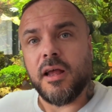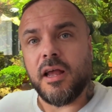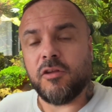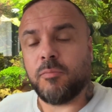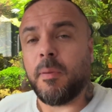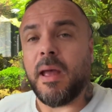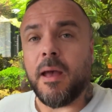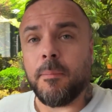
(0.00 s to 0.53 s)
It's
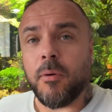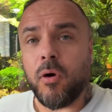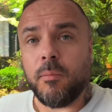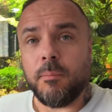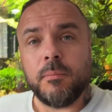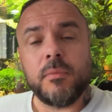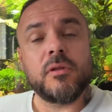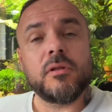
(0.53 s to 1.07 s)
bare
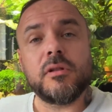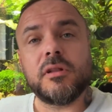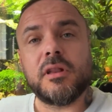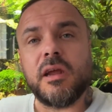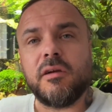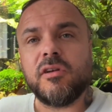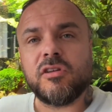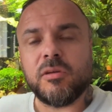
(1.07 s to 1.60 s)
bottom.
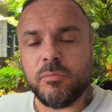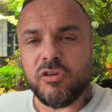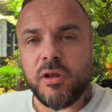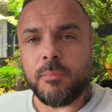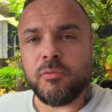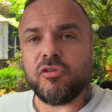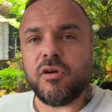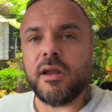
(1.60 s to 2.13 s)
There is some
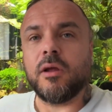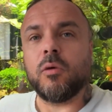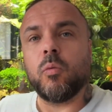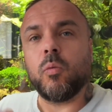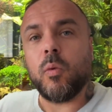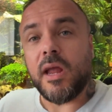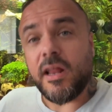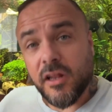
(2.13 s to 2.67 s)
substrate
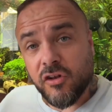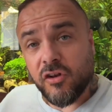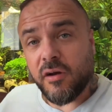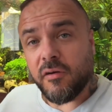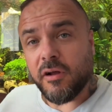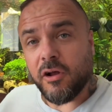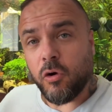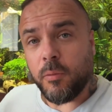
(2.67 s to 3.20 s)
in the
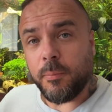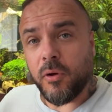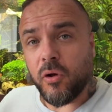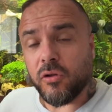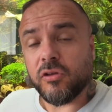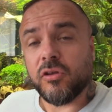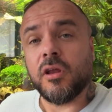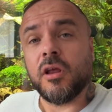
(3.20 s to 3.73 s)
terracotta
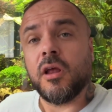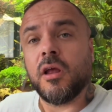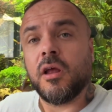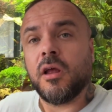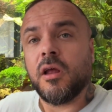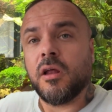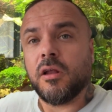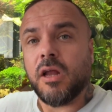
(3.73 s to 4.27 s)
pots.
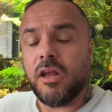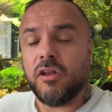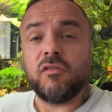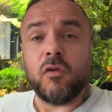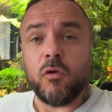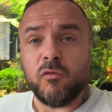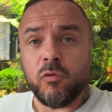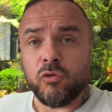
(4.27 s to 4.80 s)
It's
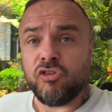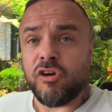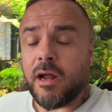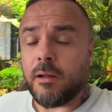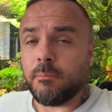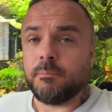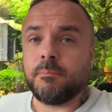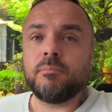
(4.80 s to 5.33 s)
fluval
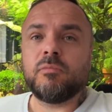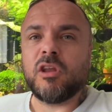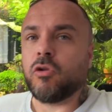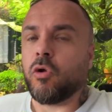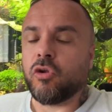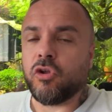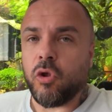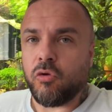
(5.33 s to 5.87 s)
stratum. There's
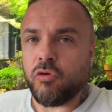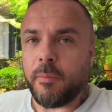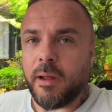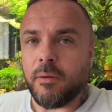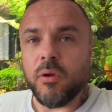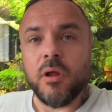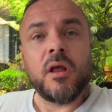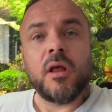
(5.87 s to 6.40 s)
not a huge
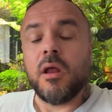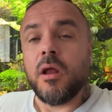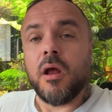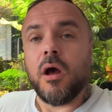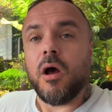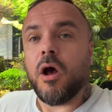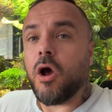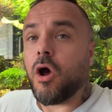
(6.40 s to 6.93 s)
amount.
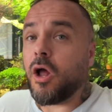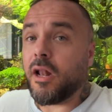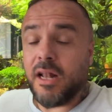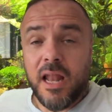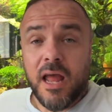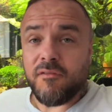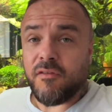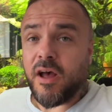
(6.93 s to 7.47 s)
I
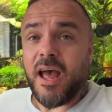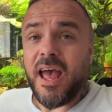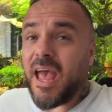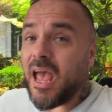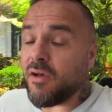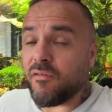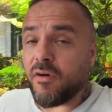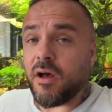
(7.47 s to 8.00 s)
never
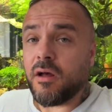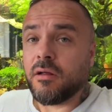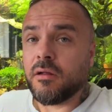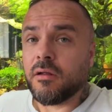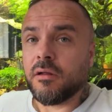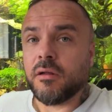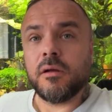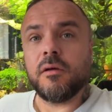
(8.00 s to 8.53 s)
ever
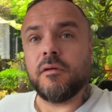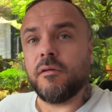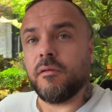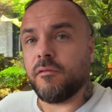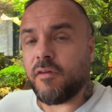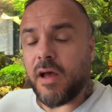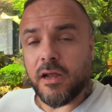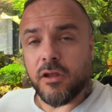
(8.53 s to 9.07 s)

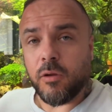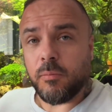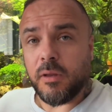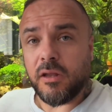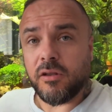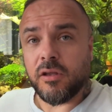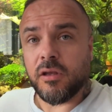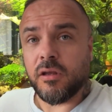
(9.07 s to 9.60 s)
vacuum
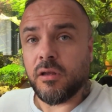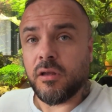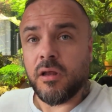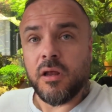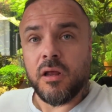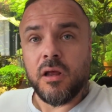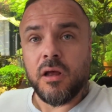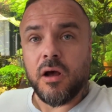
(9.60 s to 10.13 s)
this.
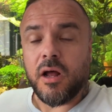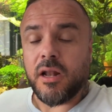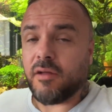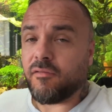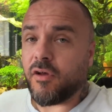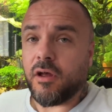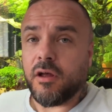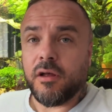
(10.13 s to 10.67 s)
I
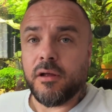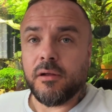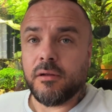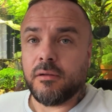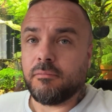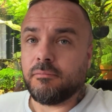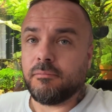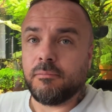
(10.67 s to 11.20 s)
never
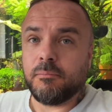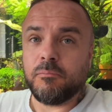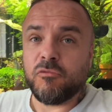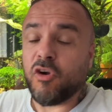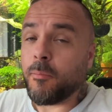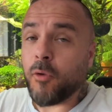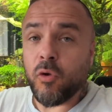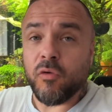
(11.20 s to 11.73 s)

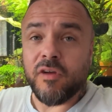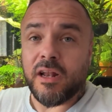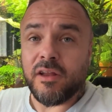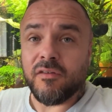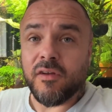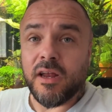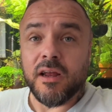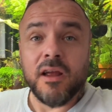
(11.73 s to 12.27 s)
remove
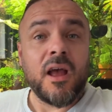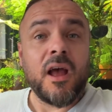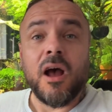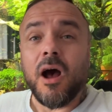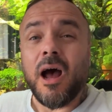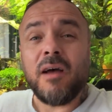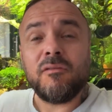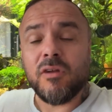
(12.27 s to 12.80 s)
anything.
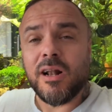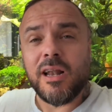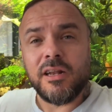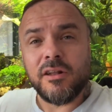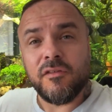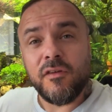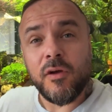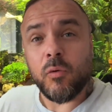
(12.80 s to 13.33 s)
I haven't
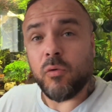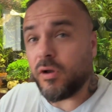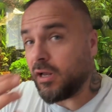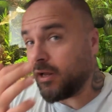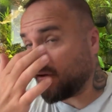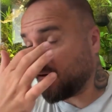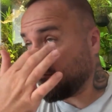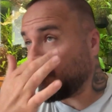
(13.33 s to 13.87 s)
cleaned the filter in
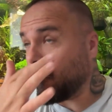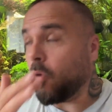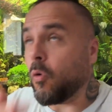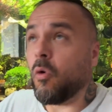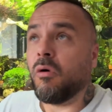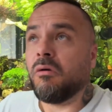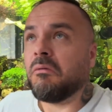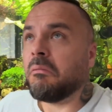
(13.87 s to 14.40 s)
this
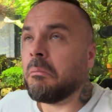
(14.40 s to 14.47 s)
for,